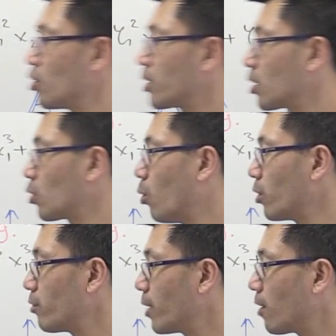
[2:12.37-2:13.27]
you look at the
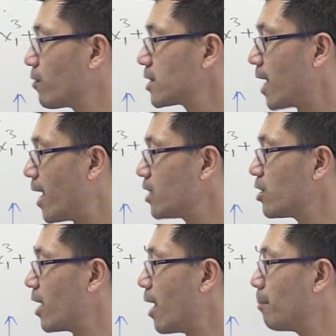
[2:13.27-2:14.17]
coordinate ring of this a
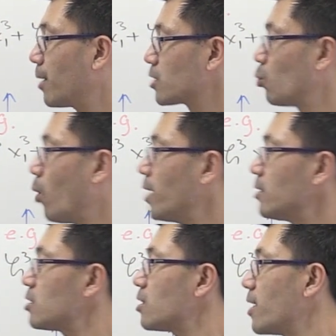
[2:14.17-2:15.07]
to the n plus
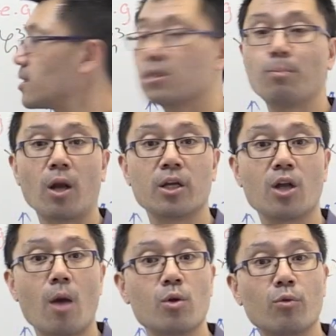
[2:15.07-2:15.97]
1, so that's this
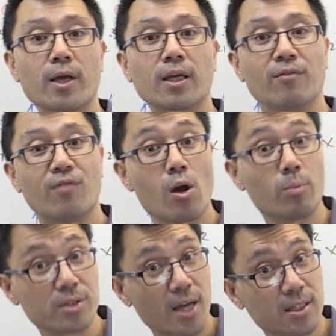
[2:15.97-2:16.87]
polynomial ring in
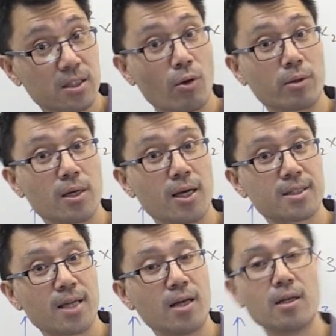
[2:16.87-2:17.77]
variables x0 to
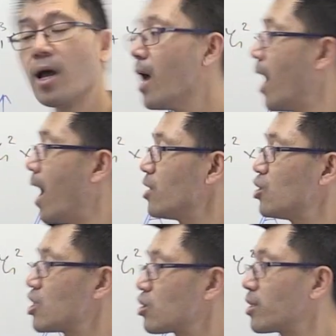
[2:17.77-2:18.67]
xn, and you
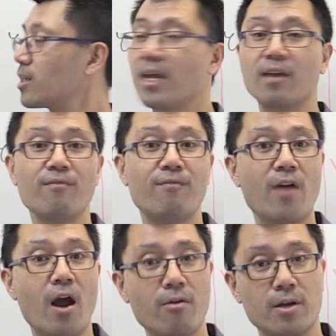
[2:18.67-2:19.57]
just look at the
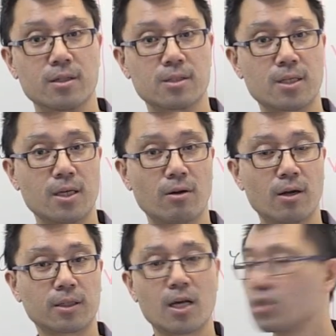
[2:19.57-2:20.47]
invariants here,
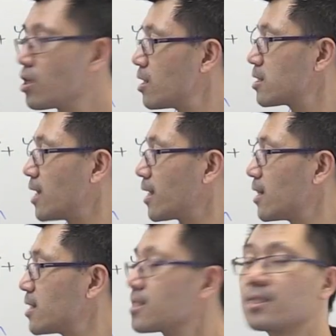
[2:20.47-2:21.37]
okay? So this taking
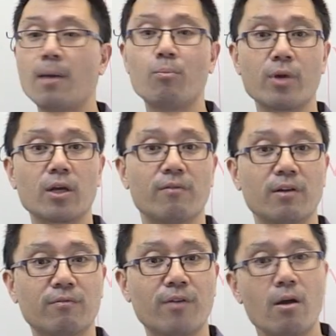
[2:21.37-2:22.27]
this subring of
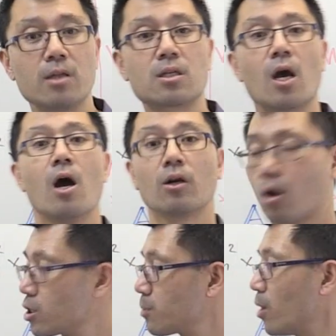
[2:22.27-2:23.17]
invariants
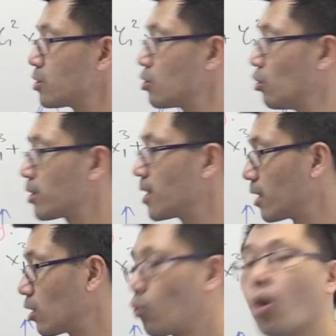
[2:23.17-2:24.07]
corresponds to looking
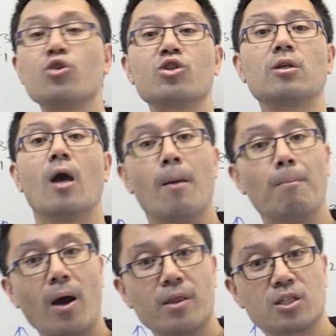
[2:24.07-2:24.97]
at the quotient
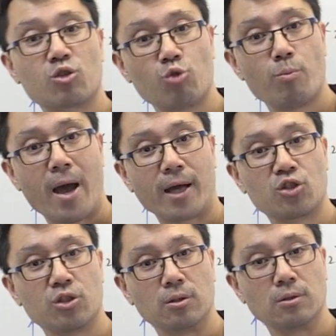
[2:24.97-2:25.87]
by this group
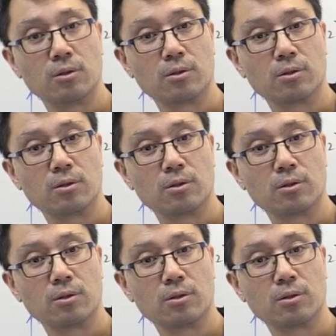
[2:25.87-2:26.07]
action,